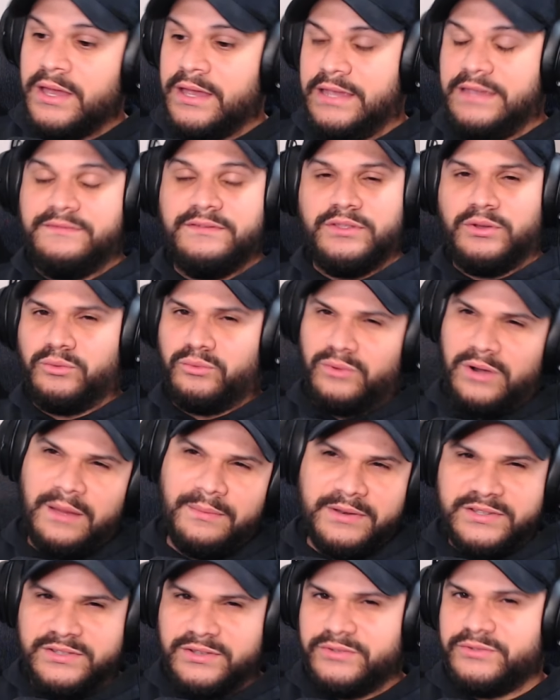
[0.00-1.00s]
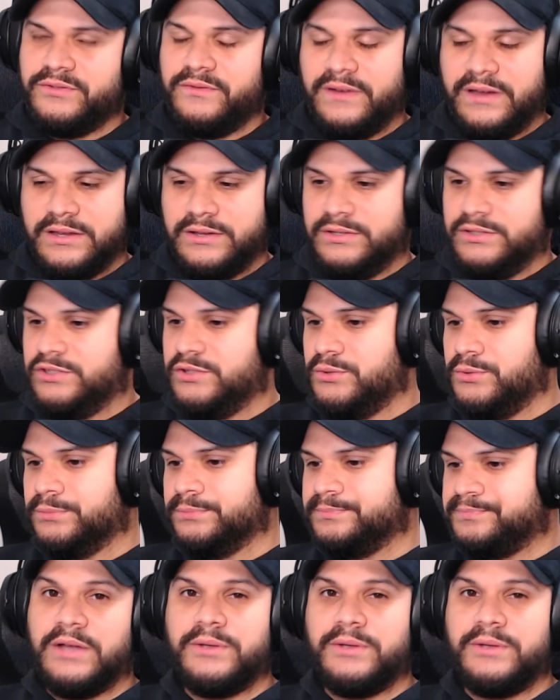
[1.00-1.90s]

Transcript: even though Robin is also very good too.